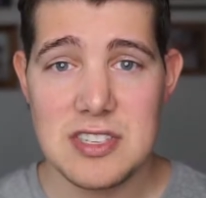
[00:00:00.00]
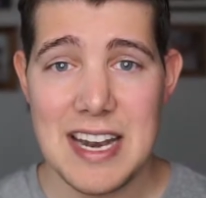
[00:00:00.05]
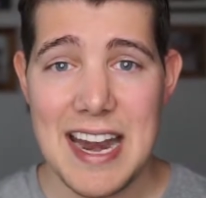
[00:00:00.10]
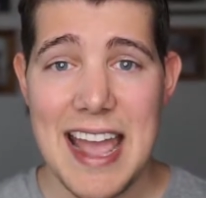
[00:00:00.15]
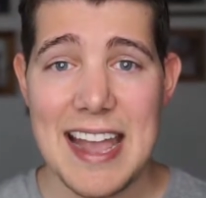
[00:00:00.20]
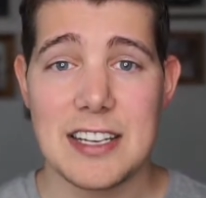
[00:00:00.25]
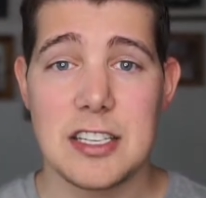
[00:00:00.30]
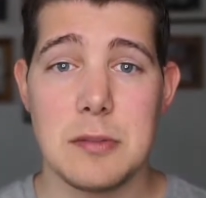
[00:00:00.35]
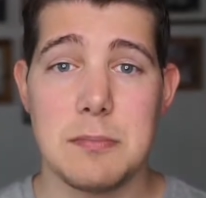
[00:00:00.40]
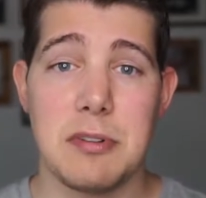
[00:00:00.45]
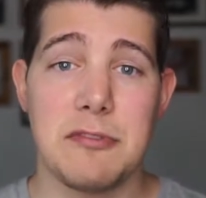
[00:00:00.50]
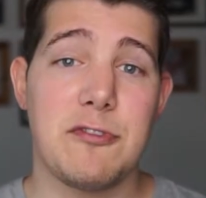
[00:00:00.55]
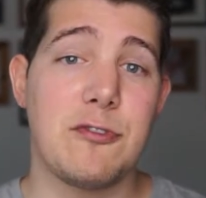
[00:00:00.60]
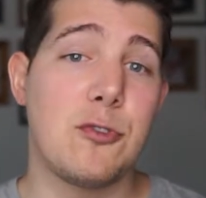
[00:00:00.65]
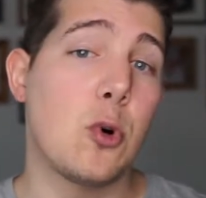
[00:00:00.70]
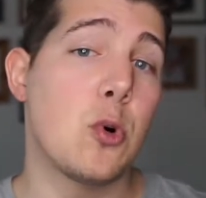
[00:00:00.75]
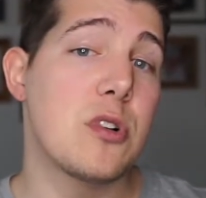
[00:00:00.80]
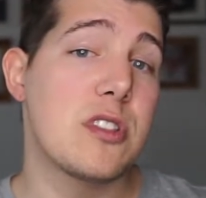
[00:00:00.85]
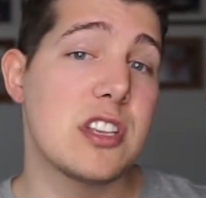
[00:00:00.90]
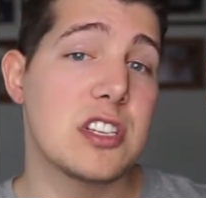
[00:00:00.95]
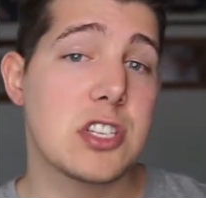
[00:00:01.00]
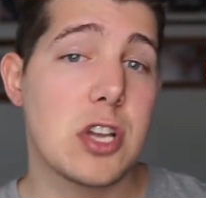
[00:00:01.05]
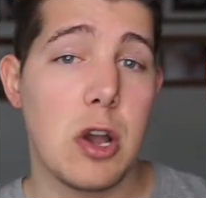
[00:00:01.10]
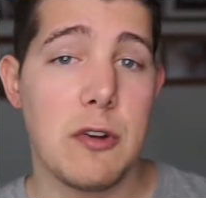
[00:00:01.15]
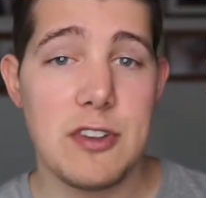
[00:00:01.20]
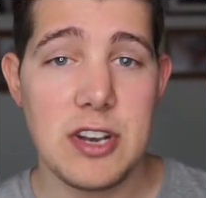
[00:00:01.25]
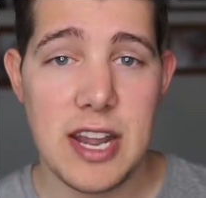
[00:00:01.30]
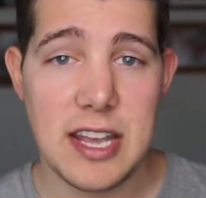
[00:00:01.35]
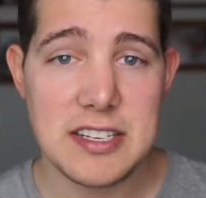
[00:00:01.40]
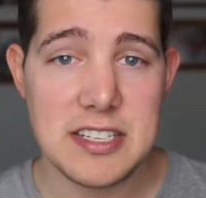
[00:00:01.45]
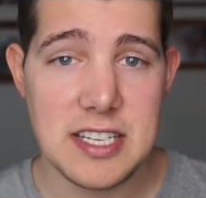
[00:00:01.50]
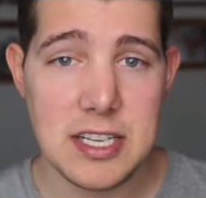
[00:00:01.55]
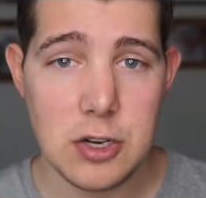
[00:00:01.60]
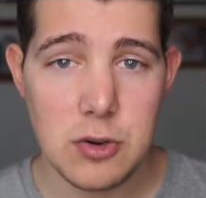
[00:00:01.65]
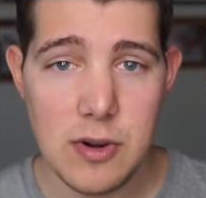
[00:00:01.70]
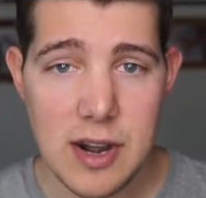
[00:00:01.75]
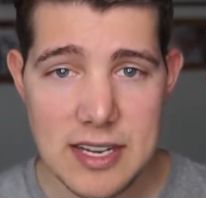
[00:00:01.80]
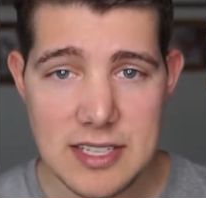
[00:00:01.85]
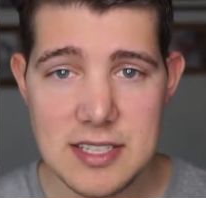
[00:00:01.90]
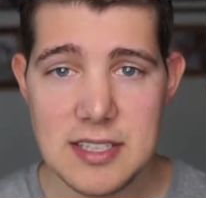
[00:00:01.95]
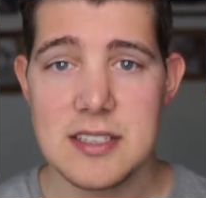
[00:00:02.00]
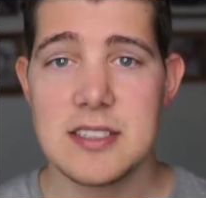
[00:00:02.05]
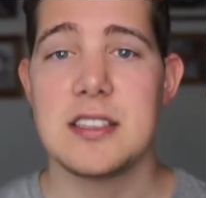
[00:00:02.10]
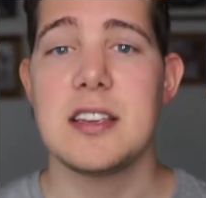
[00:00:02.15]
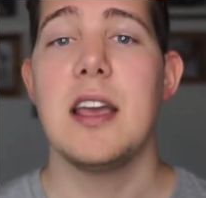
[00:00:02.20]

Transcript: enacted before this COVID-19 crisis,